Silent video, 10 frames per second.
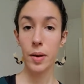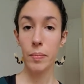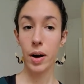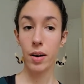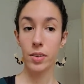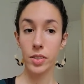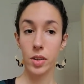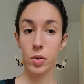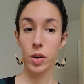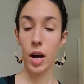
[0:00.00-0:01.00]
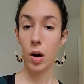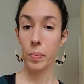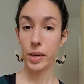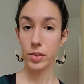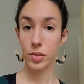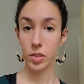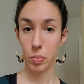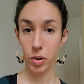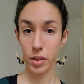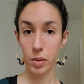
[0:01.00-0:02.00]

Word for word: but also helping to support the